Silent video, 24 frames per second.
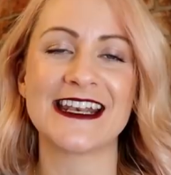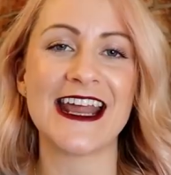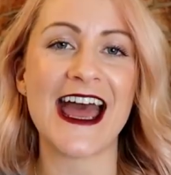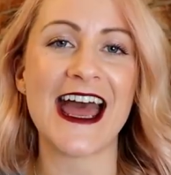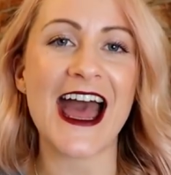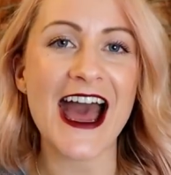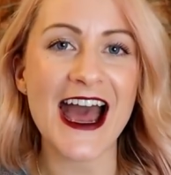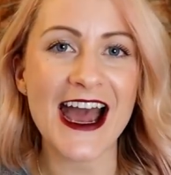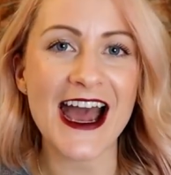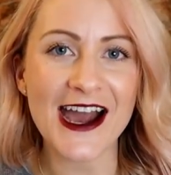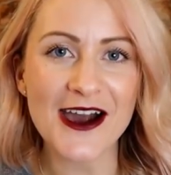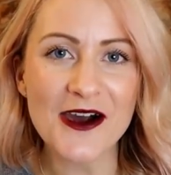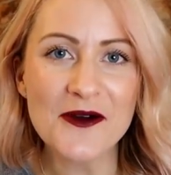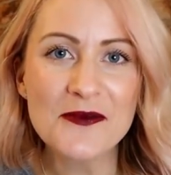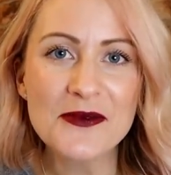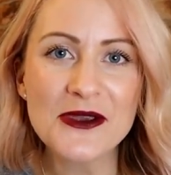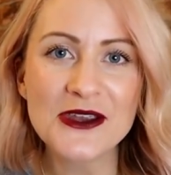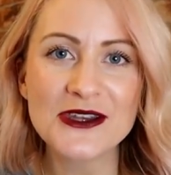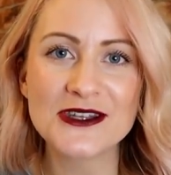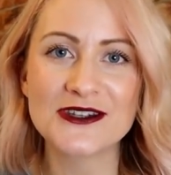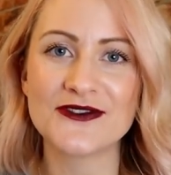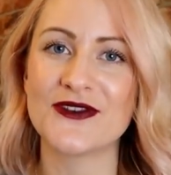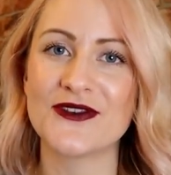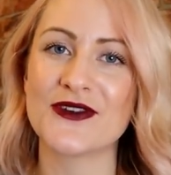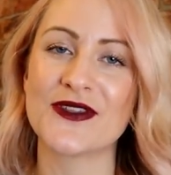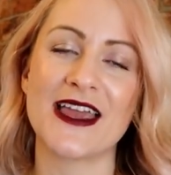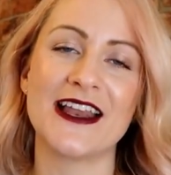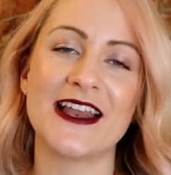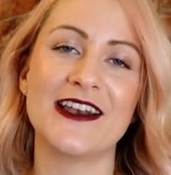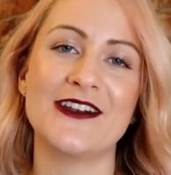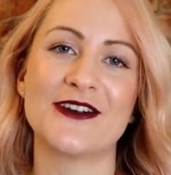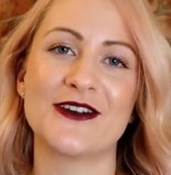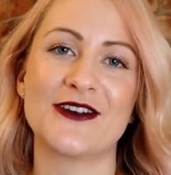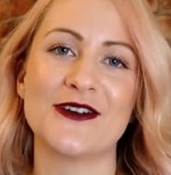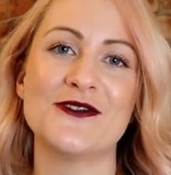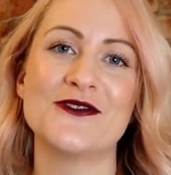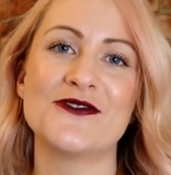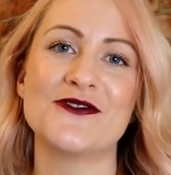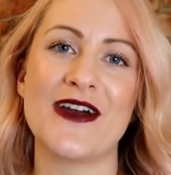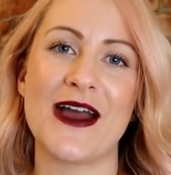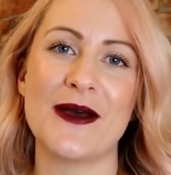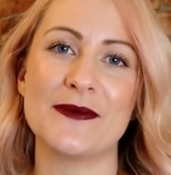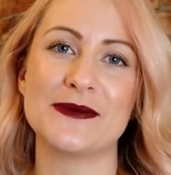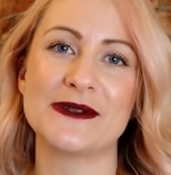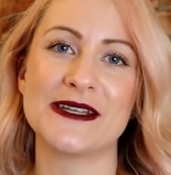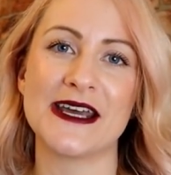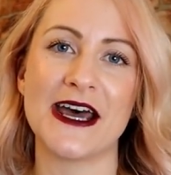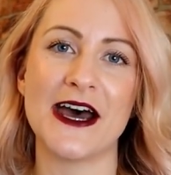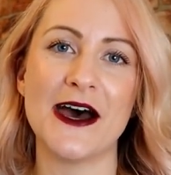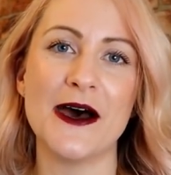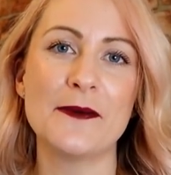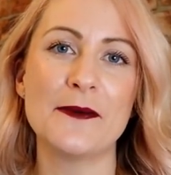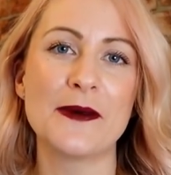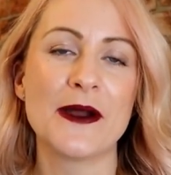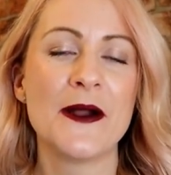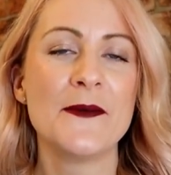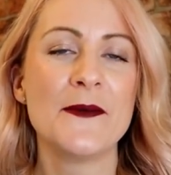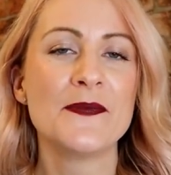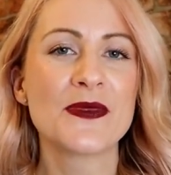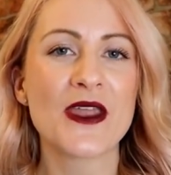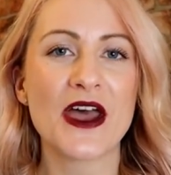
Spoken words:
and how beautiful they look all wrapped up.